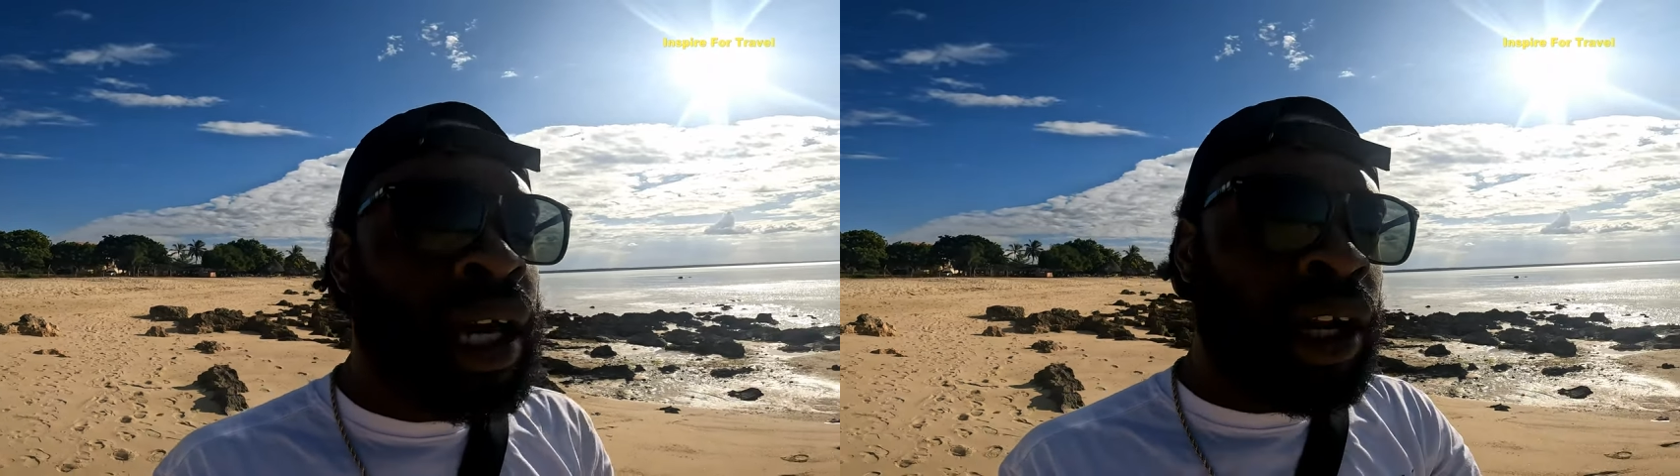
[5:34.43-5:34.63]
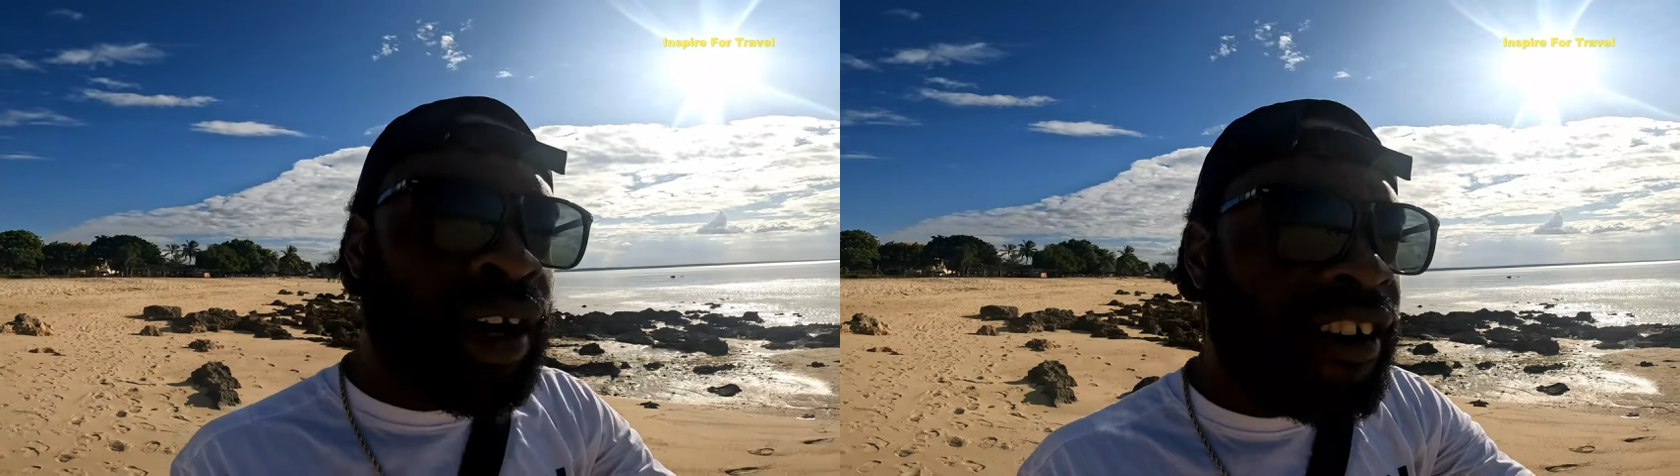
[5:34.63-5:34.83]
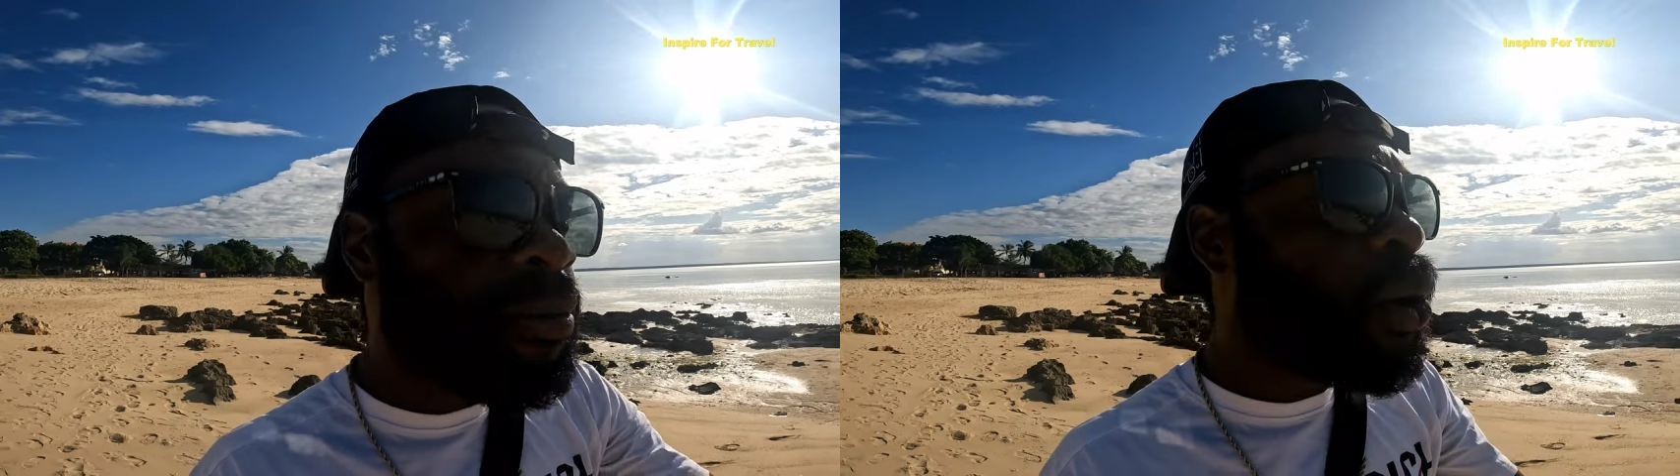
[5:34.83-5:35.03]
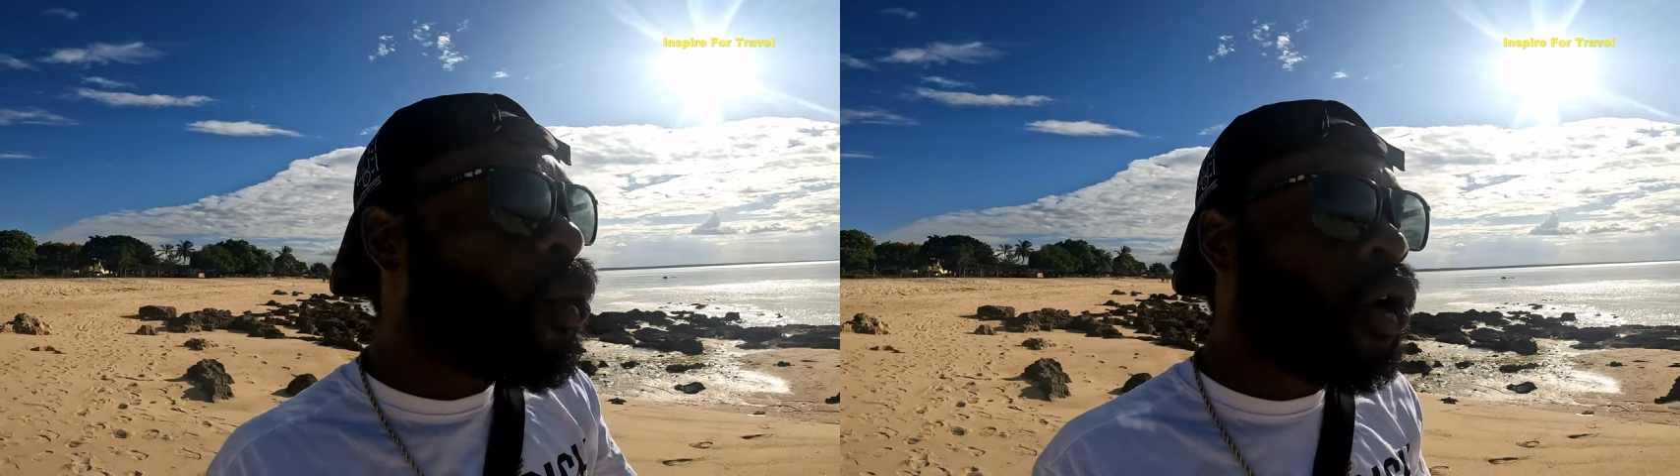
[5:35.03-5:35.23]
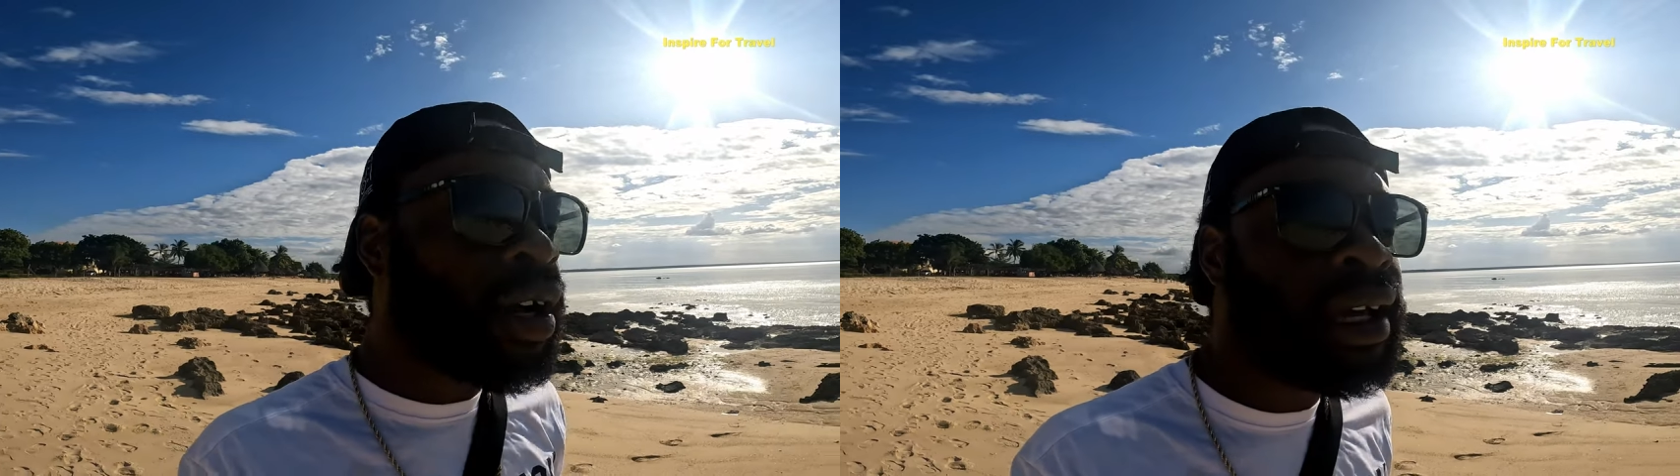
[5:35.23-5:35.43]
Look, I've been
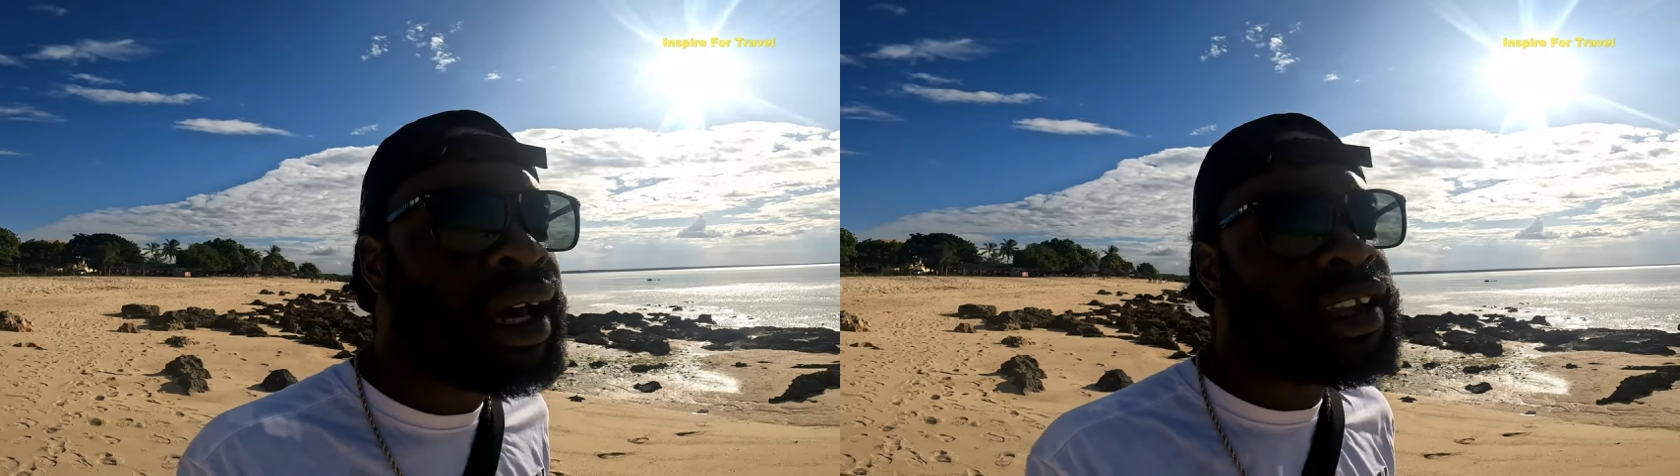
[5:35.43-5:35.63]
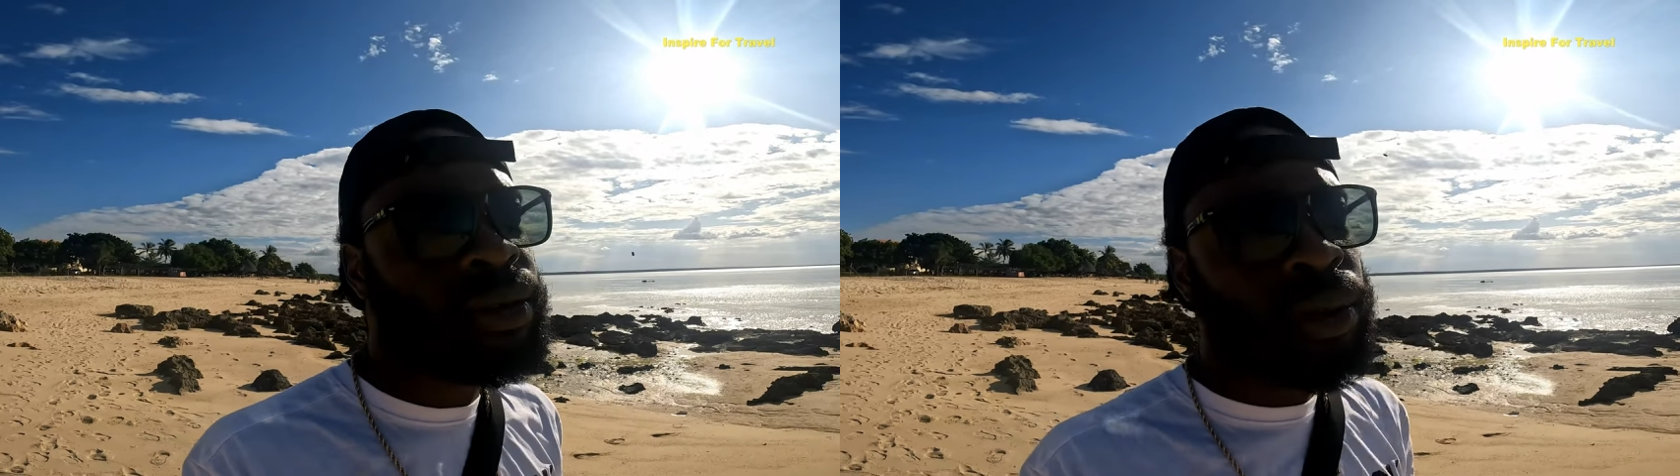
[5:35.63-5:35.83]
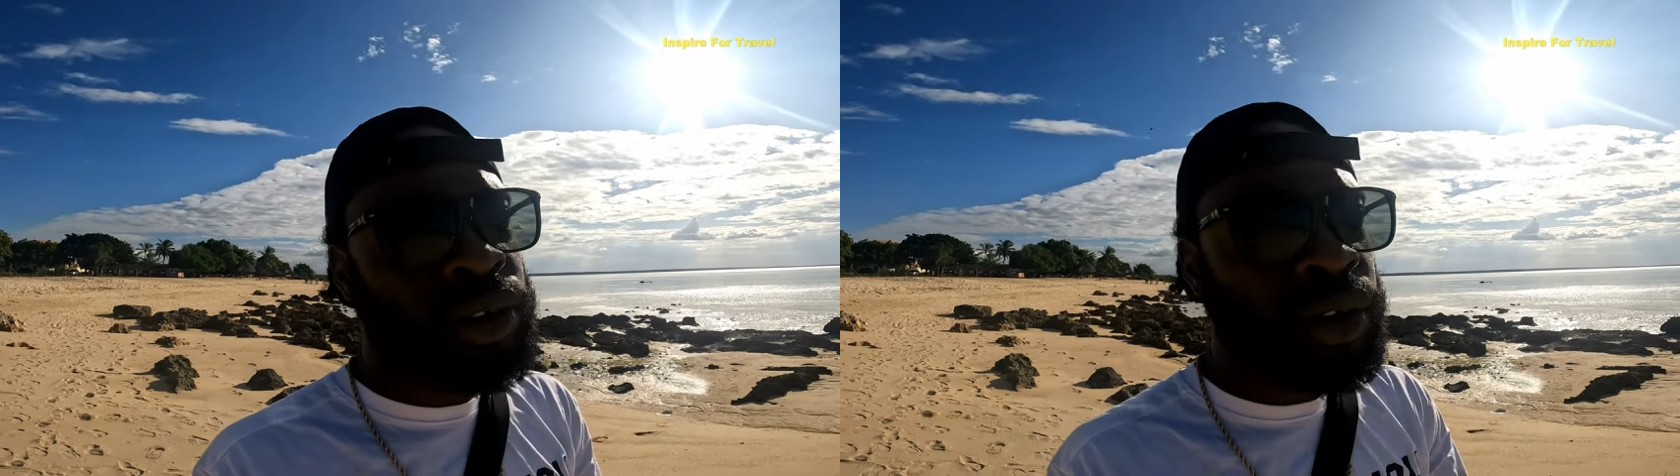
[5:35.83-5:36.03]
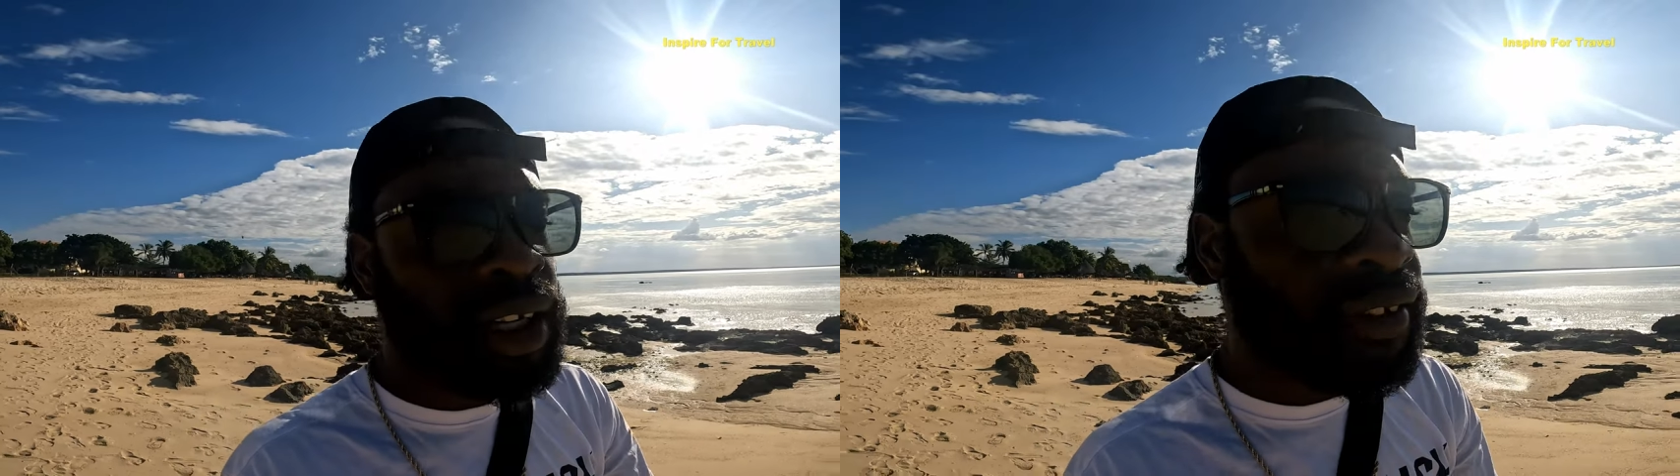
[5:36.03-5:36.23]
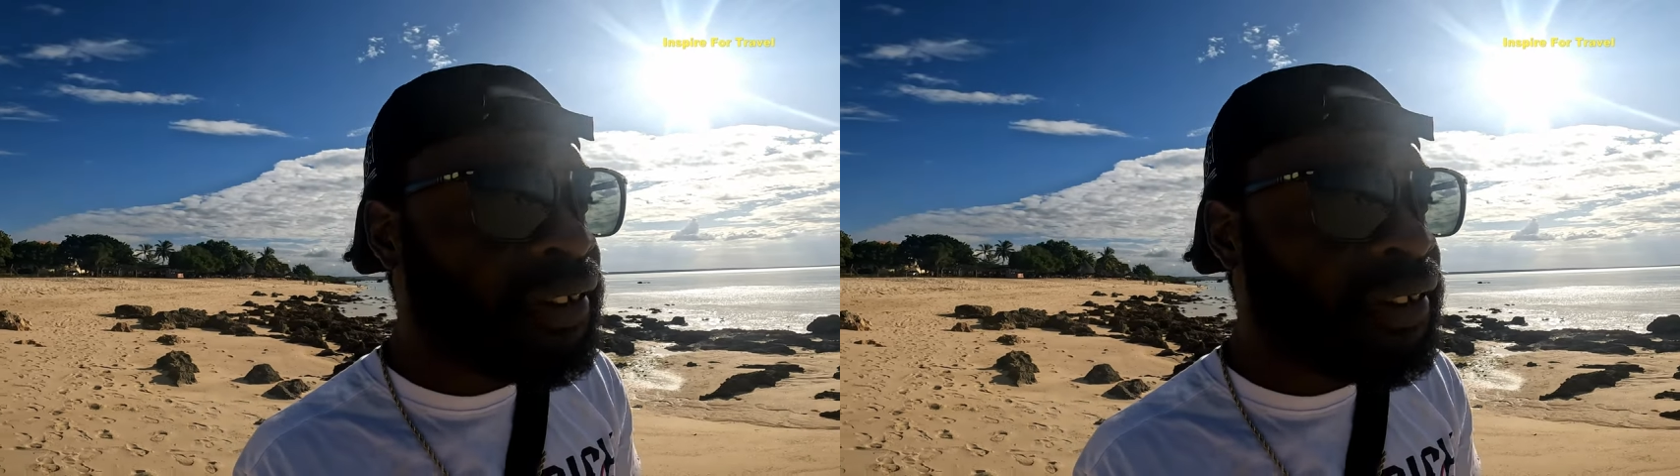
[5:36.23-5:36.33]
walking as we were doing this